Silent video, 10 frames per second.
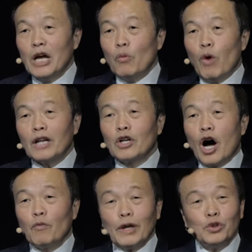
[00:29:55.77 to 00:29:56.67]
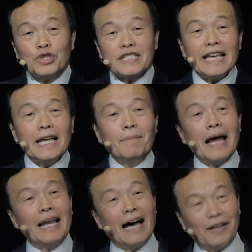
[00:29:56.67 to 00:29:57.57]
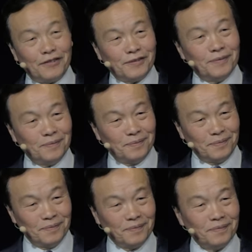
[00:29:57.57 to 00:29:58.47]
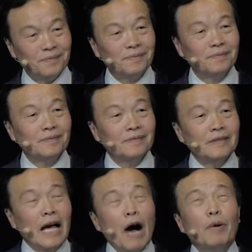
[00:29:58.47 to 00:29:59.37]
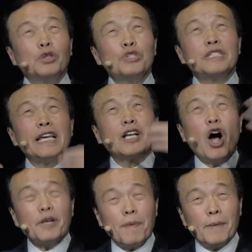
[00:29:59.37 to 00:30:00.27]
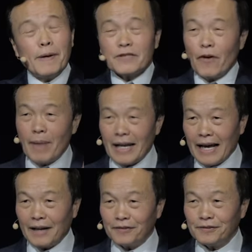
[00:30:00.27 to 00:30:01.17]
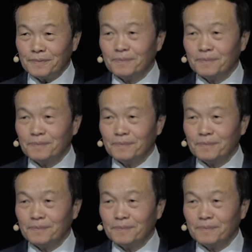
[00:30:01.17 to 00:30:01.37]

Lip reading: What God wants to see in my life. I want to see God's purpose for my life.